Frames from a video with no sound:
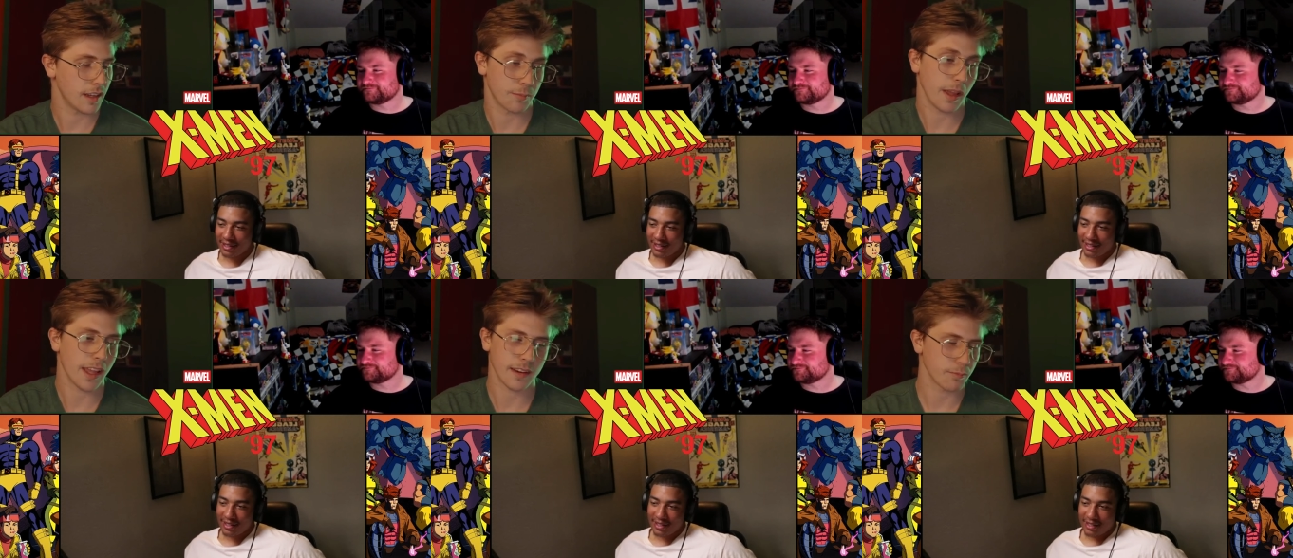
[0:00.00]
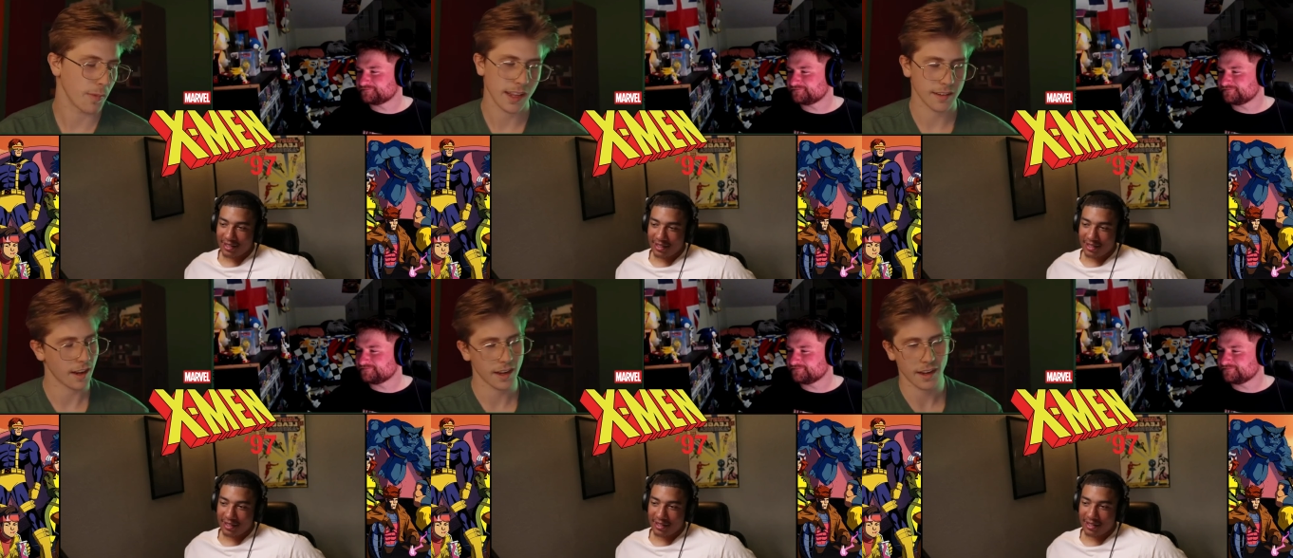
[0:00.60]
Speaker 1: man, man,
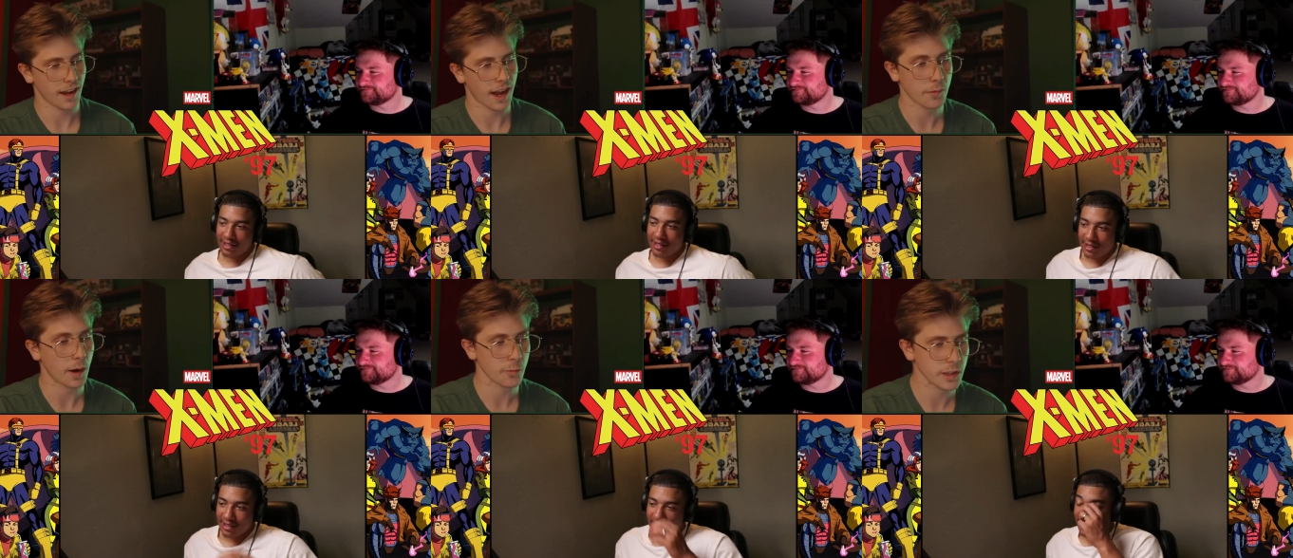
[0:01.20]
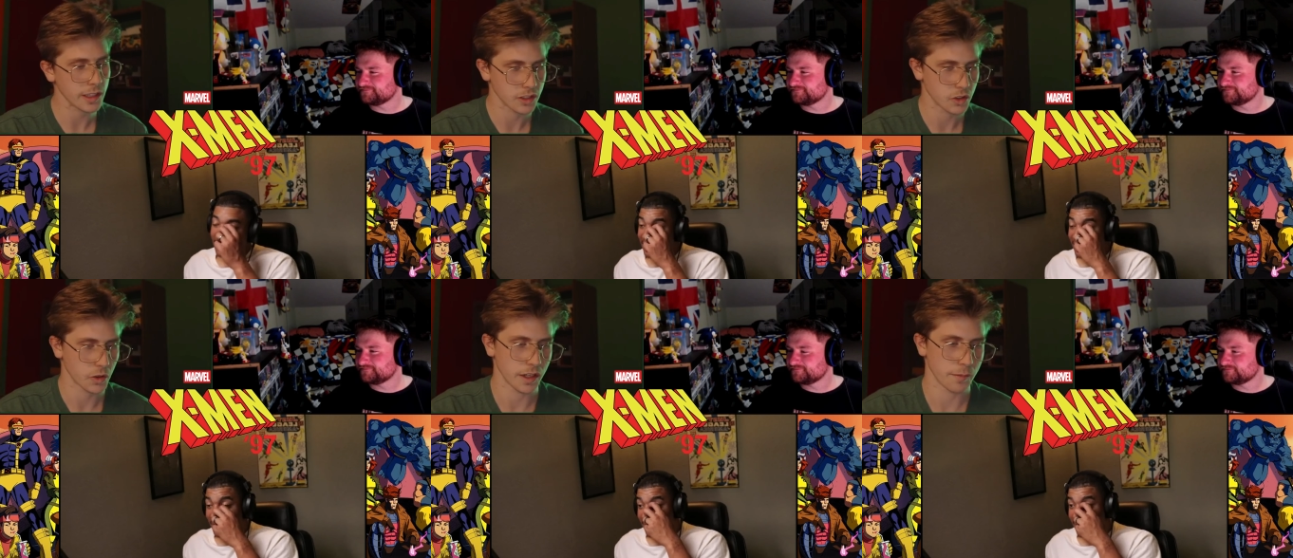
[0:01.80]
uh, I'm I'm really
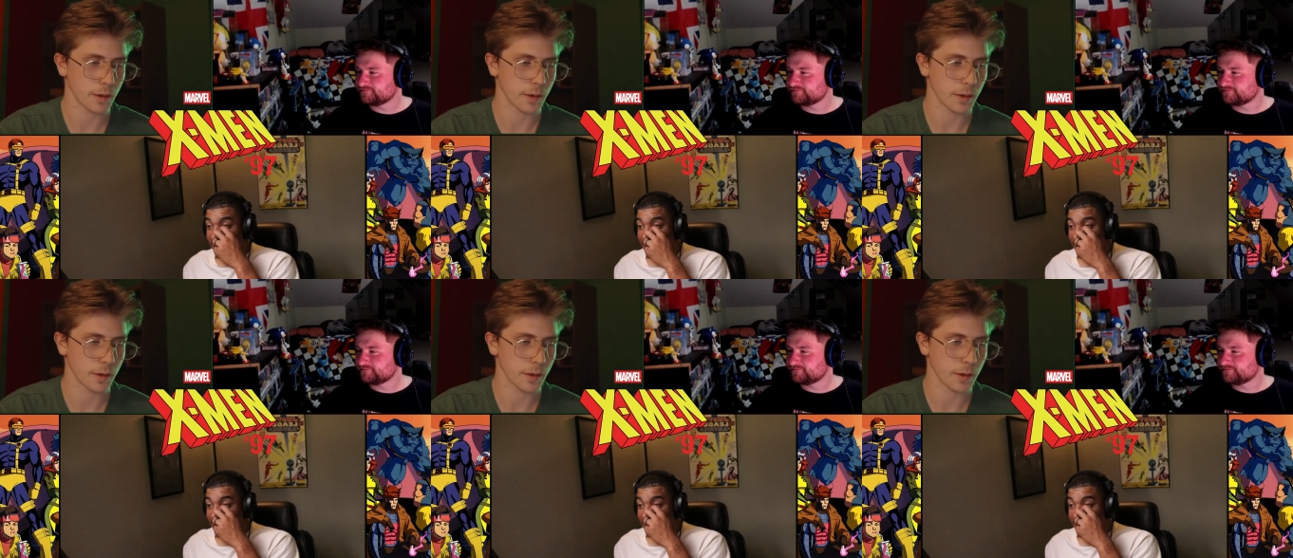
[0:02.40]
enjoying it.